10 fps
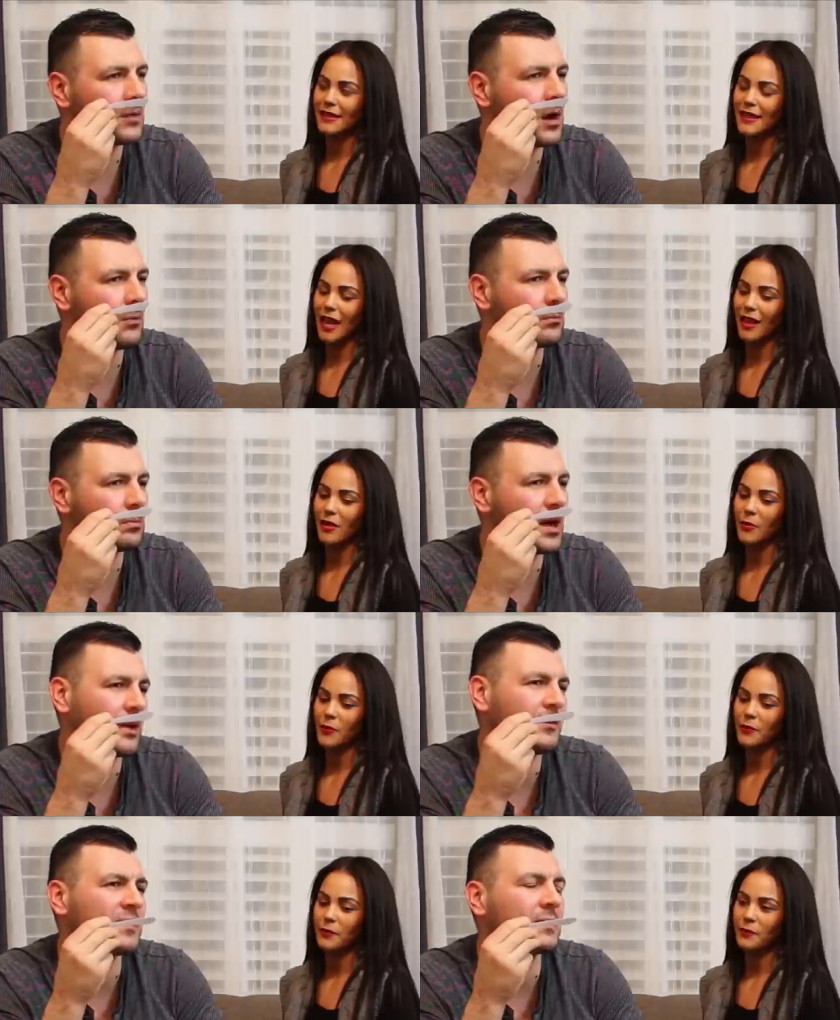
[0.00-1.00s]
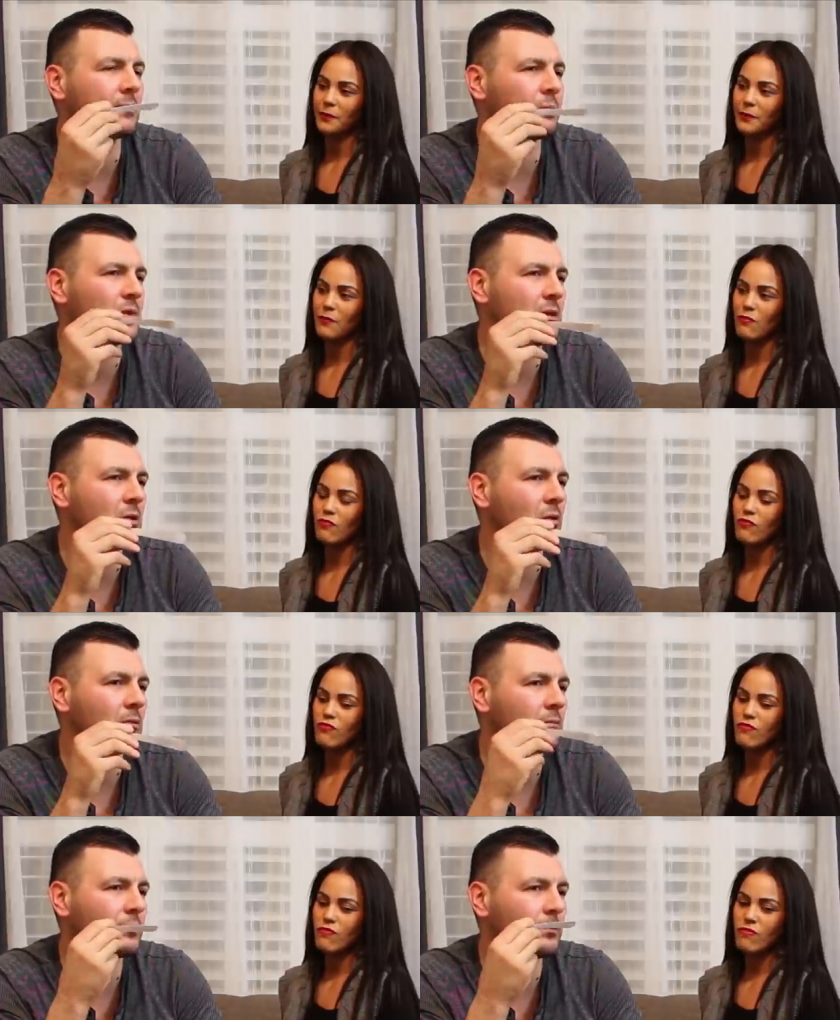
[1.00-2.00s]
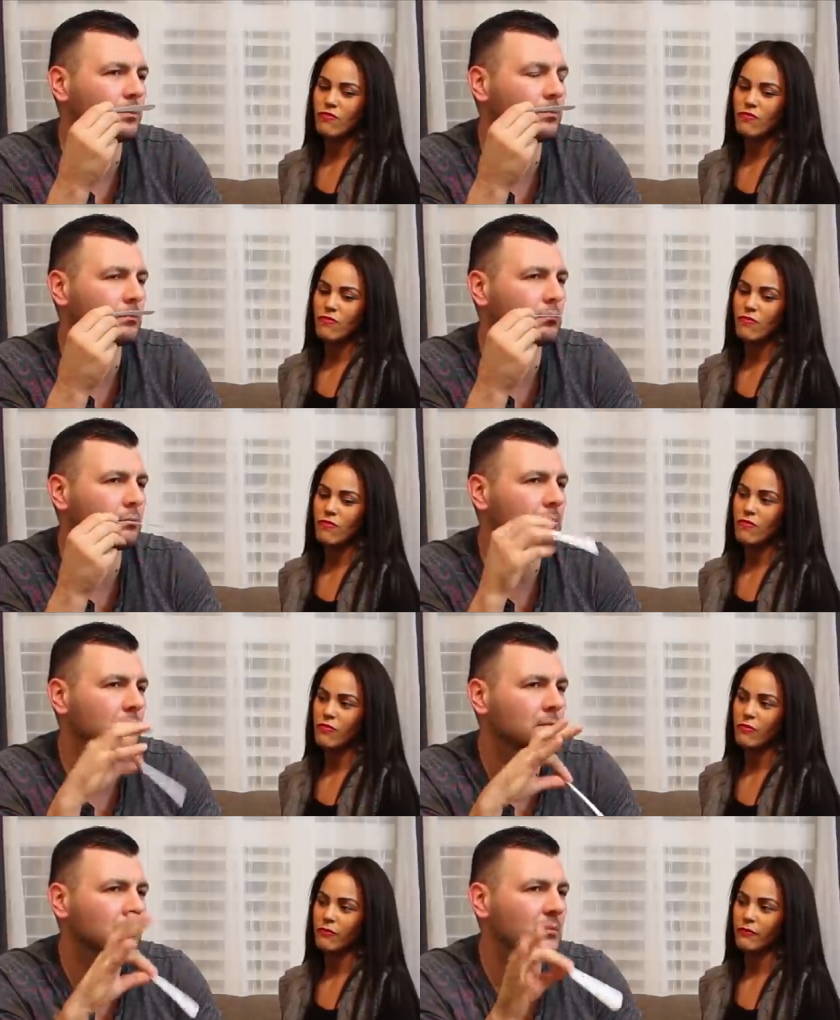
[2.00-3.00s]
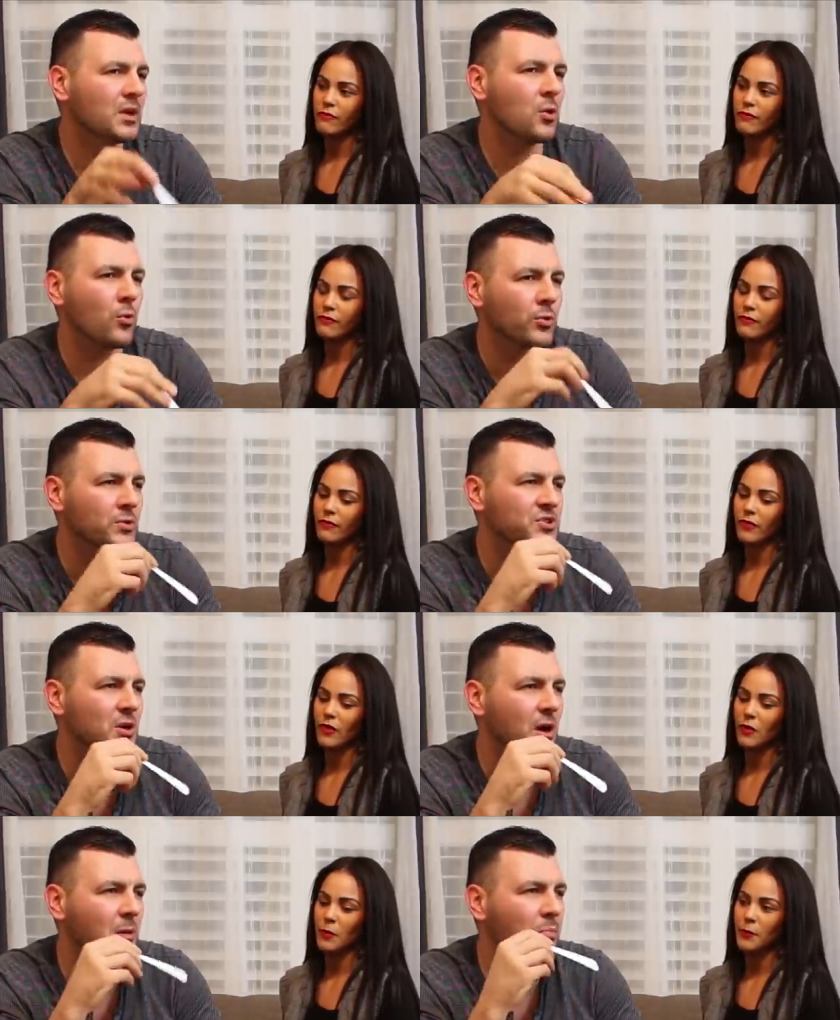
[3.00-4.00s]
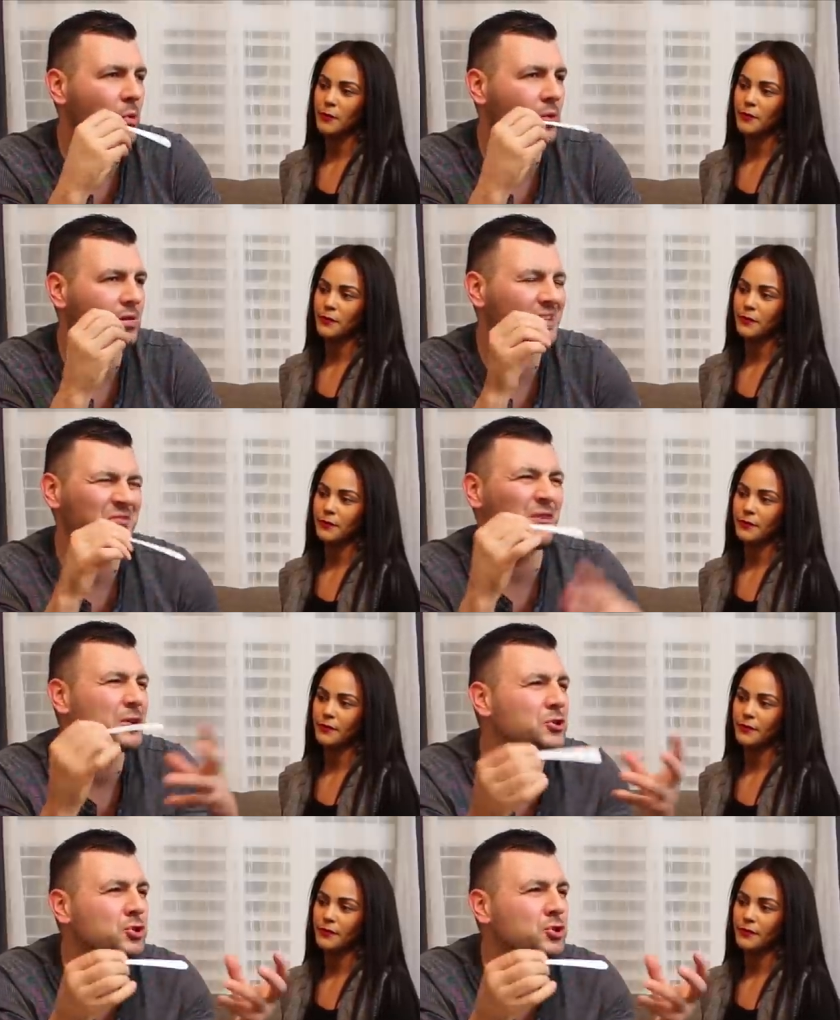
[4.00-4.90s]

Speaker 1: um kind of you know the corners are, are broken. It's very